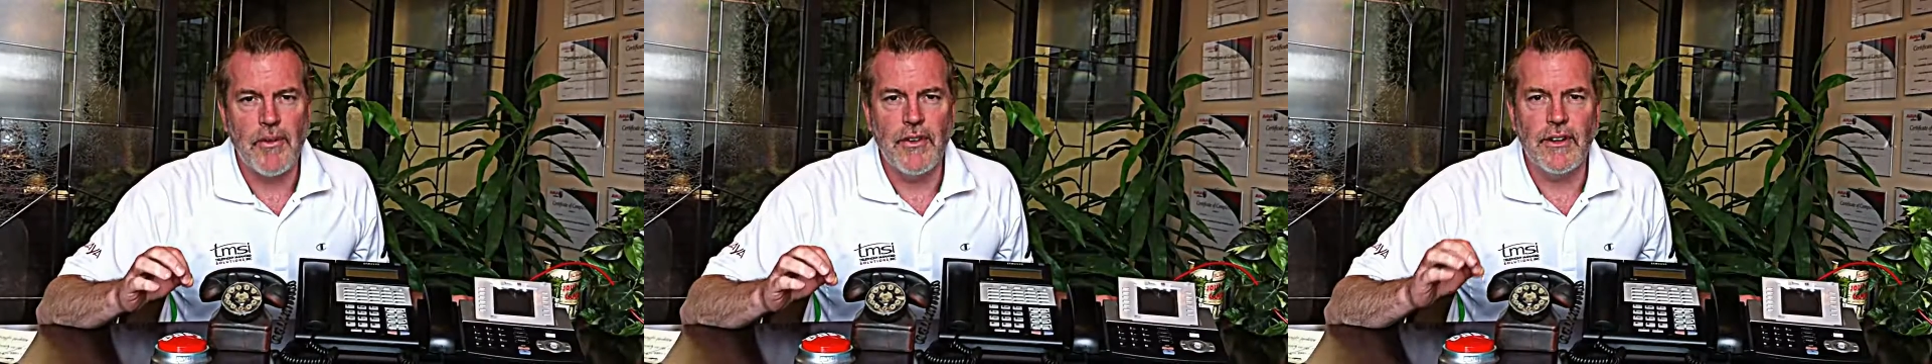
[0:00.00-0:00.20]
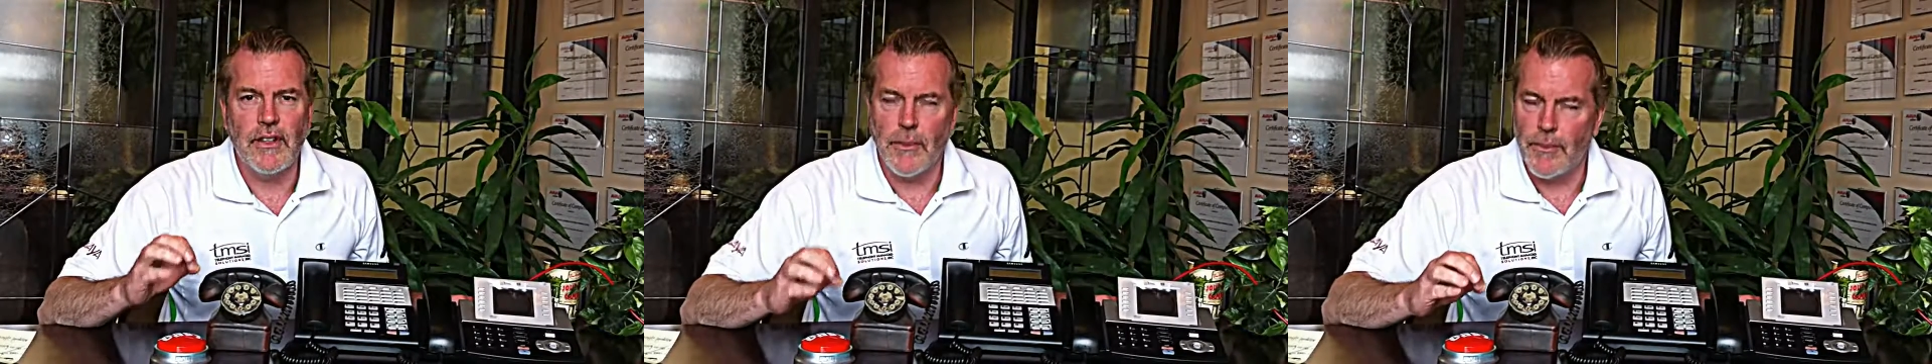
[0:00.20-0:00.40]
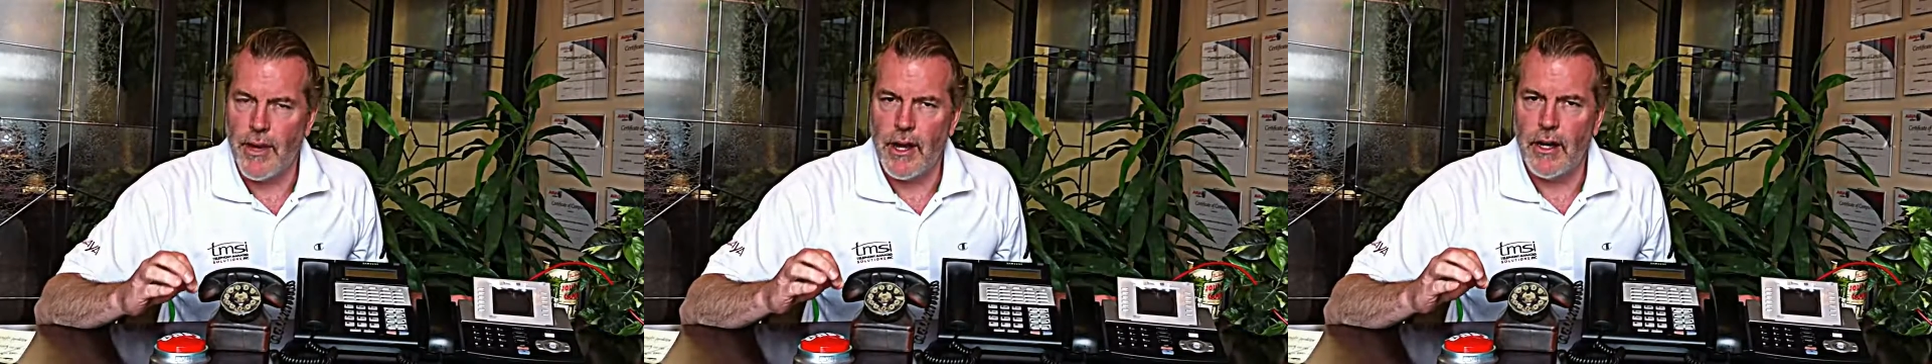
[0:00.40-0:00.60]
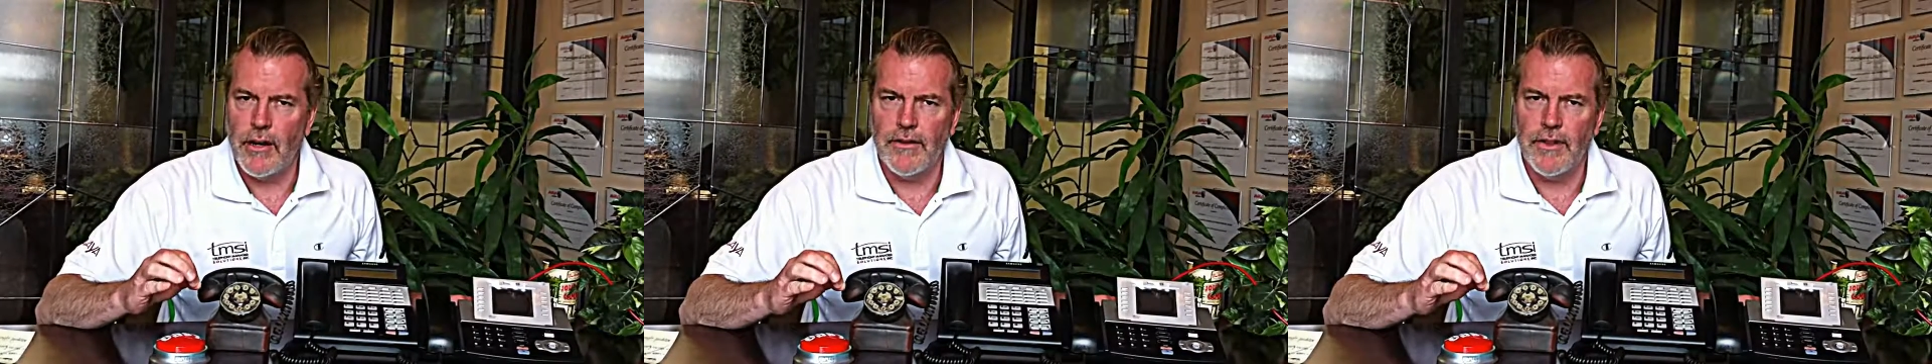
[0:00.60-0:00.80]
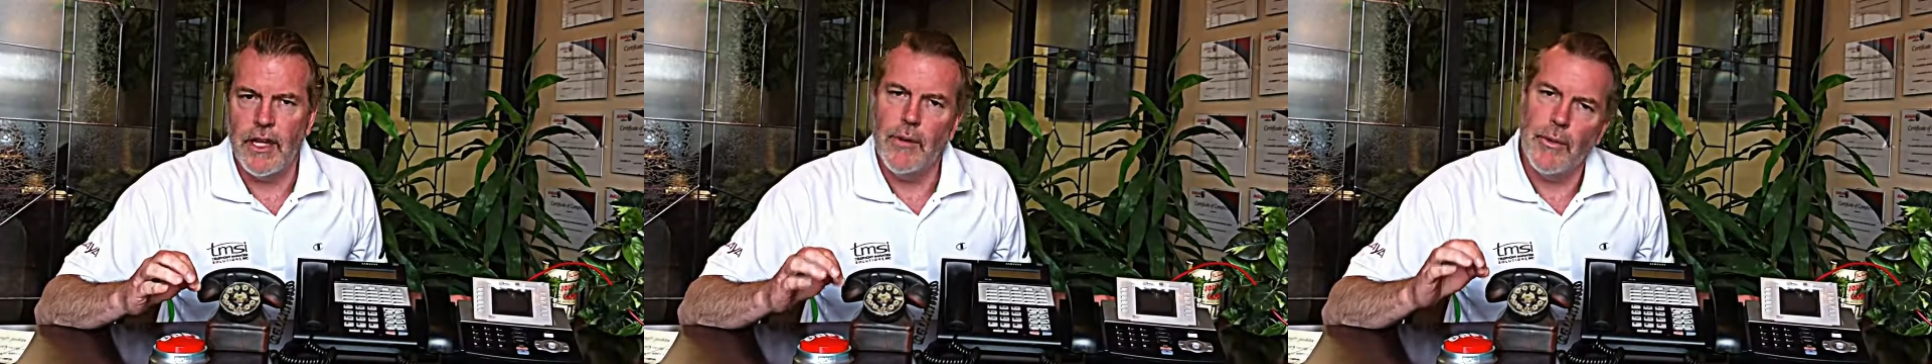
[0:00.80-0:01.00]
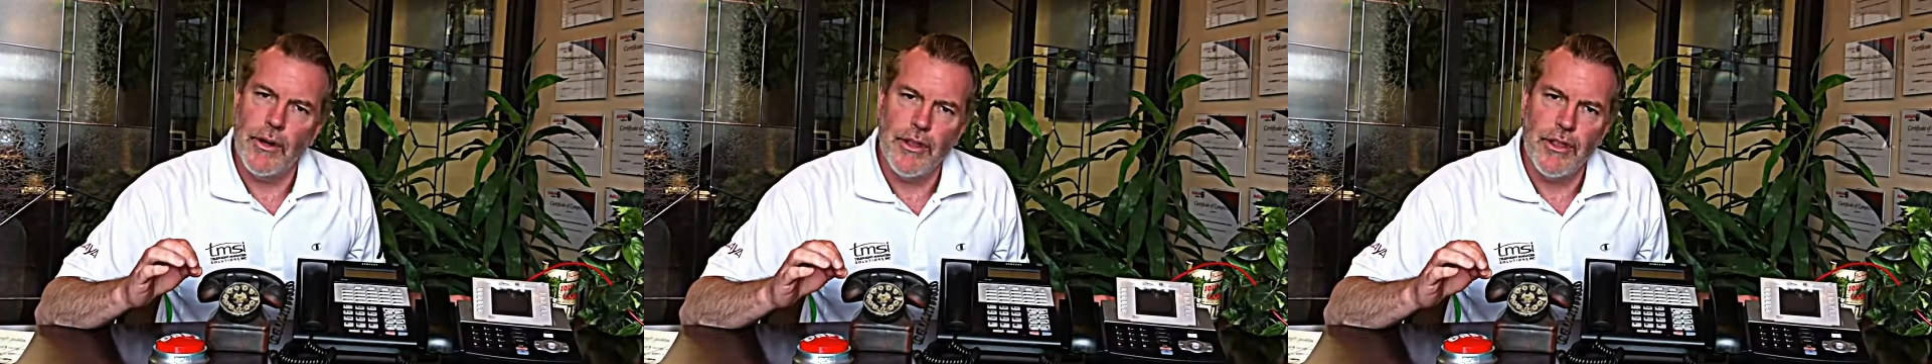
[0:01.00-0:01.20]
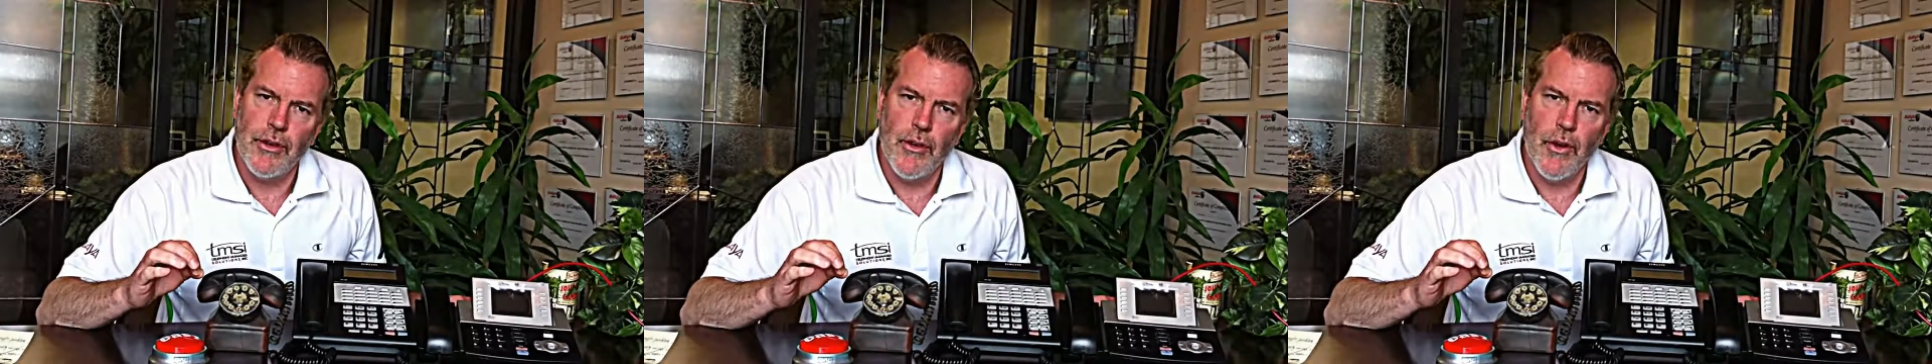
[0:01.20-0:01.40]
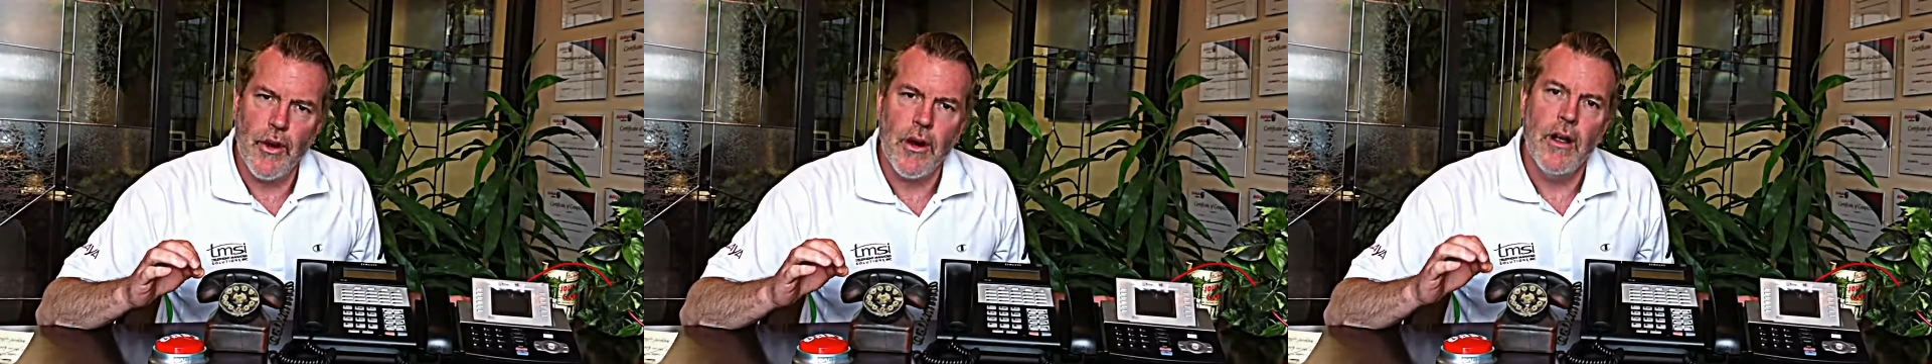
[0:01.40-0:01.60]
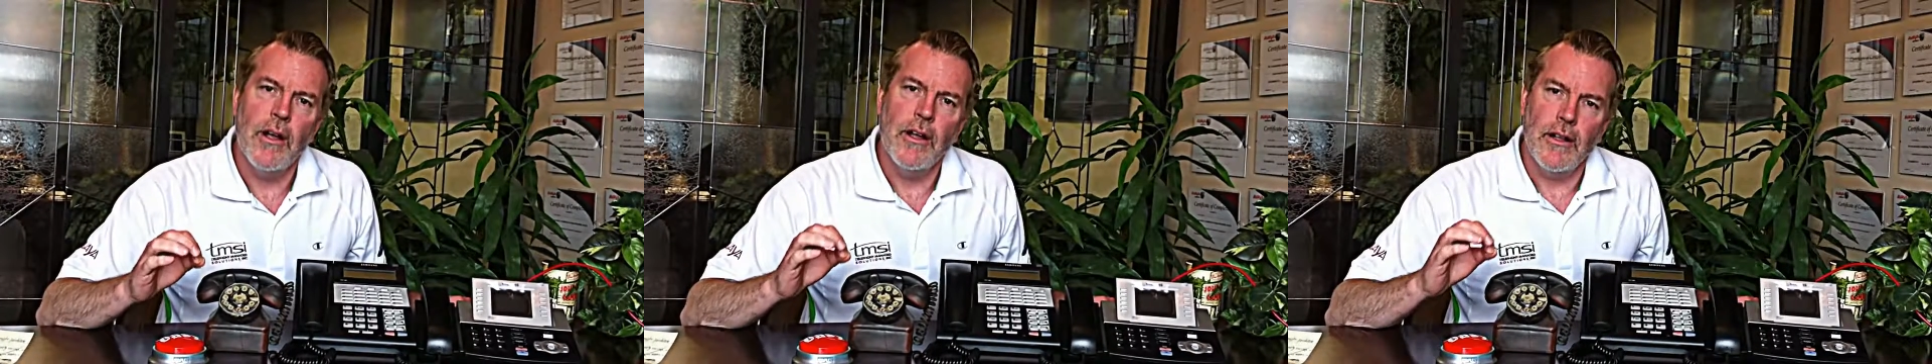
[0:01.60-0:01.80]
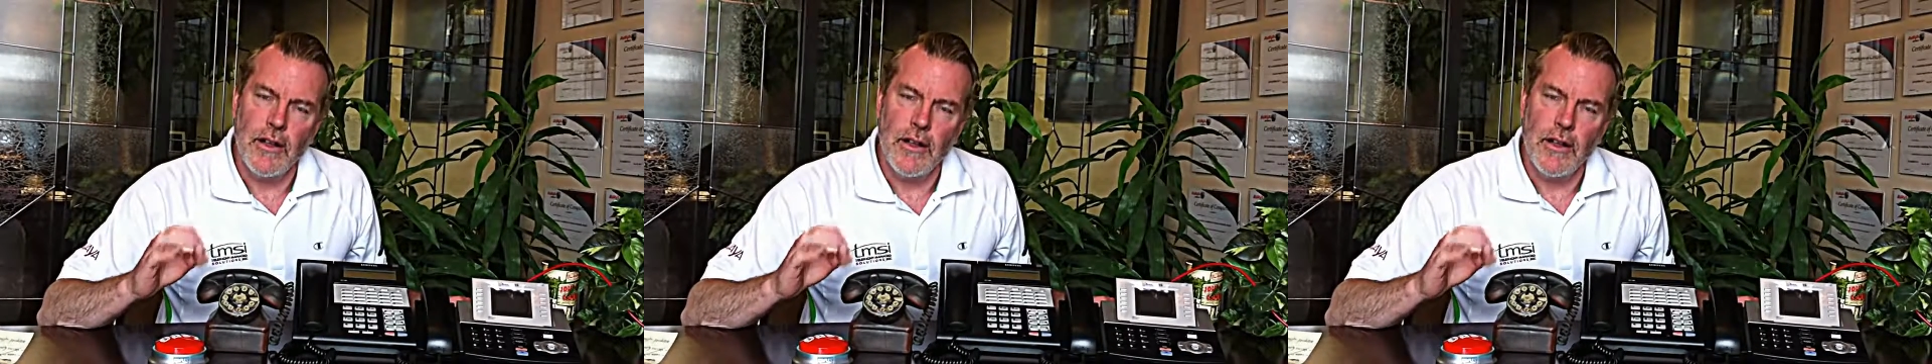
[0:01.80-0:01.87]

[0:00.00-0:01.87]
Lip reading: of it competitively with your